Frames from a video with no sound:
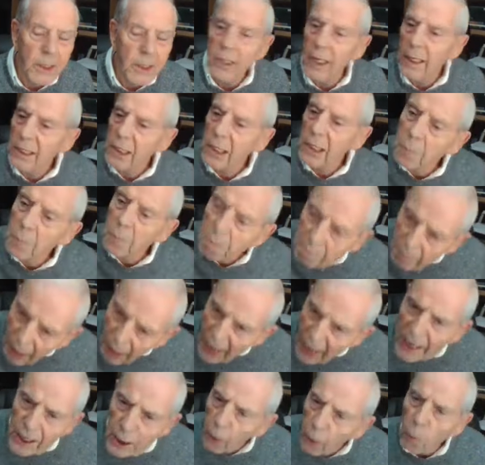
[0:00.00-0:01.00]
It doesn't
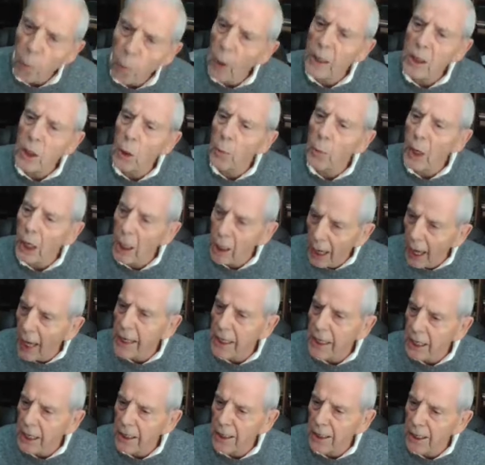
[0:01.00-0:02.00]
matter whether we
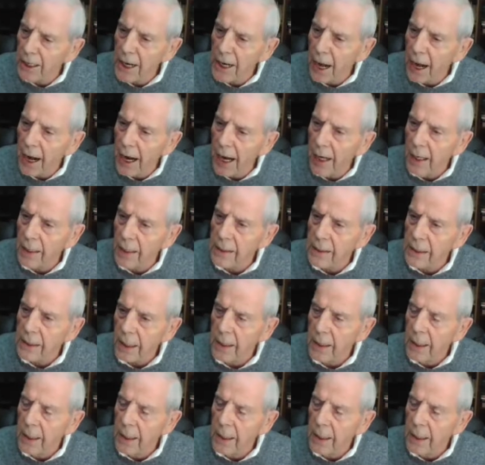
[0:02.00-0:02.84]
like it or not.